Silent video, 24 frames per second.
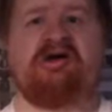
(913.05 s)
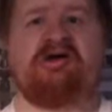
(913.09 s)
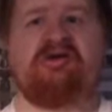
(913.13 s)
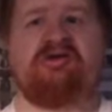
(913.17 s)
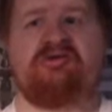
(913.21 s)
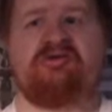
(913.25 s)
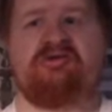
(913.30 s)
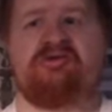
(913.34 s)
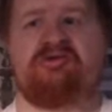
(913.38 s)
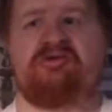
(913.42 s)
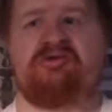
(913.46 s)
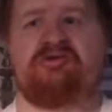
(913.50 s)

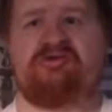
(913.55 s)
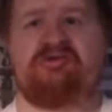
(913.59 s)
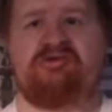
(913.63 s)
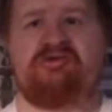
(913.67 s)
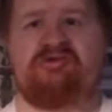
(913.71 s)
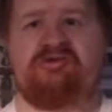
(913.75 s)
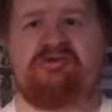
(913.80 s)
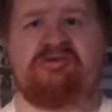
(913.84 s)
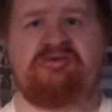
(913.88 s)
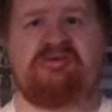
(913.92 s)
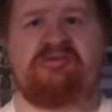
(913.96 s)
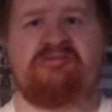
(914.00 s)
you
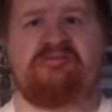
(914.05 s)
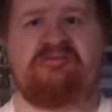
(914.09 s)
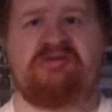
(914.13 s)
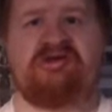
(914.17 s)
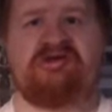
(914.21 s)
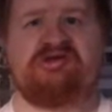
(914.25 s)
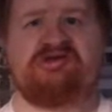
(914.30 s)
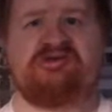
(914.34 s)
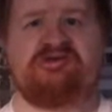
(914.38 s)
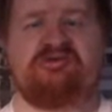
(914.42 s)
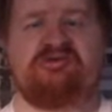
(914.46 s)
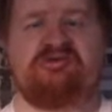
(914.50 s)

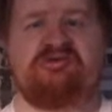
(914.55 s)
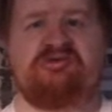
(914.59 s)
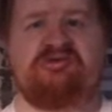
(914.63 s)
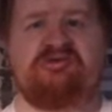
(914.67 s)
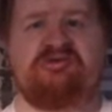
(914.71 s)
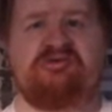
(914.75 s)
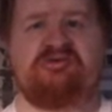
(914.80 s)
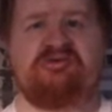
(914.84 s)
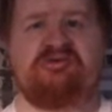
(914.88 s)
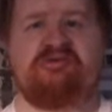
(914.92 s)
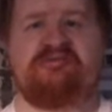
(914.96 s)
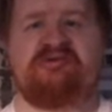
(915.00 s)
know,
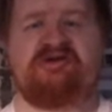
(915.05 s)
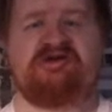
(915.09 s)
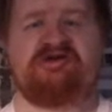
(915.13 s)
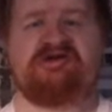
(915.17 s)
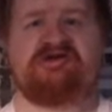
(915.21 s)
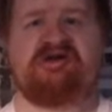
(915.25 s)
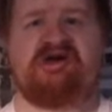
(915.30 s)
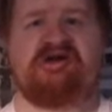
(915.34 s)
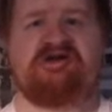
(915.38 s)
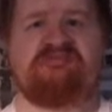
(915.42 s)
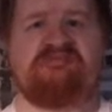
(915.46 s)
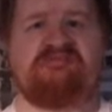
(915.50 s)
you'll be in
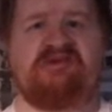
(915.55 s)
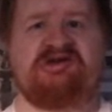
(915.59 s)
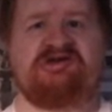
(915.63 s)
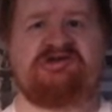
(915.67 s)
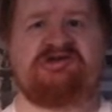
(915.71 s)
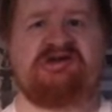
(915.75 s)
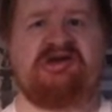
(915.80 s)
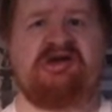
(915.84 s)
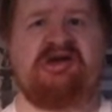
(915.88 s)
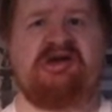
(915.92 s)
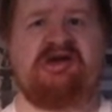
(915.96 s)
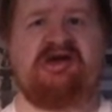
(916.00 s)
charge of my
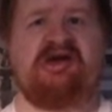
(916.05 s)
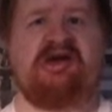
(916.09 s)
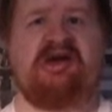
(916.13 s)
estate.